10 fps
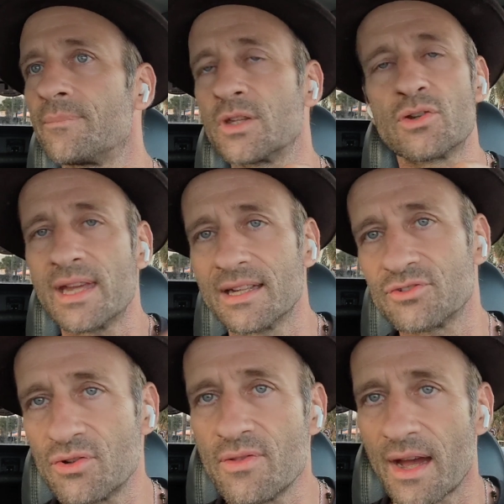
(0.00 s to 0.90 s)
you can't
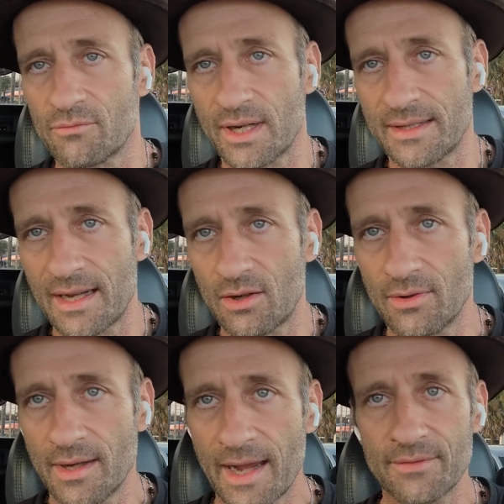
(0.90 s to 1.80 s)
do that right now,
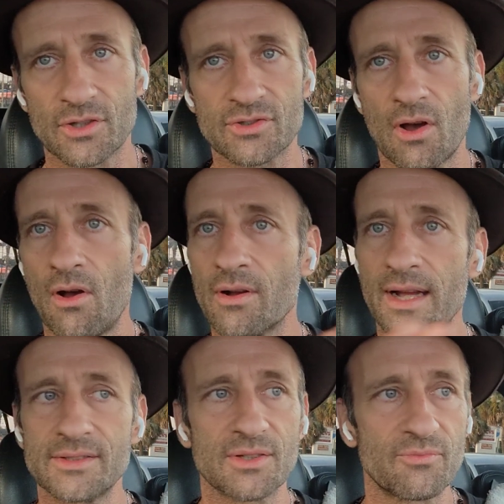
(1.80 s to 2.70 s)
and there's all
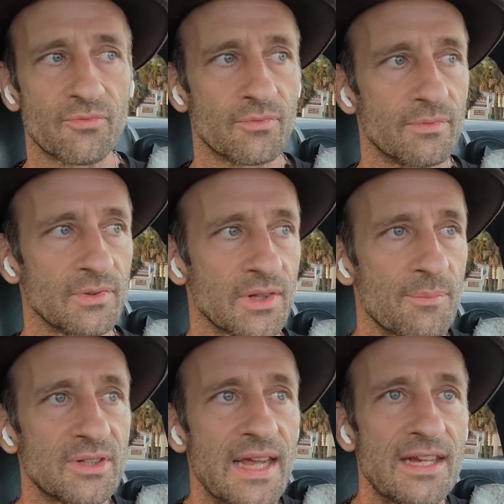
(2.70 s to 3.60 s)
kinds of
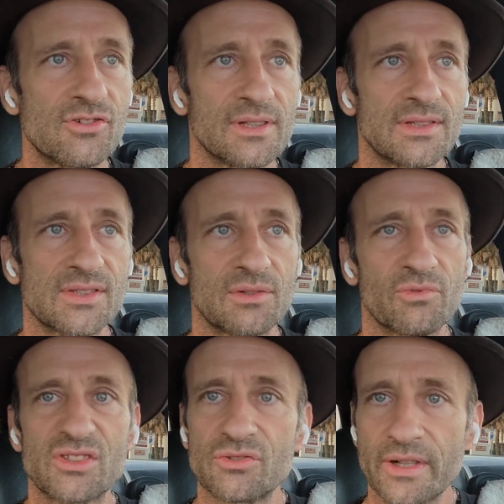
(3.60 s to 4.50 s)
limitations and
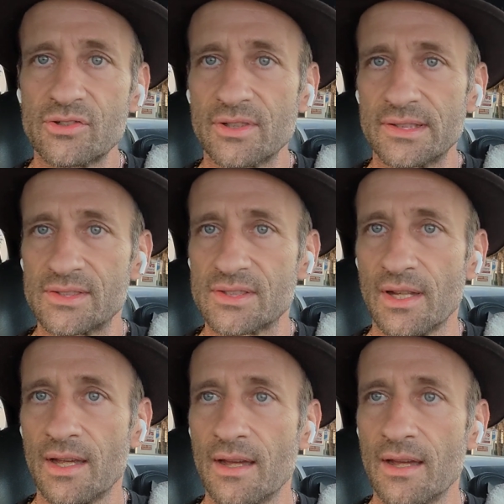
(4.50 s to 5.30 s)
restrictions.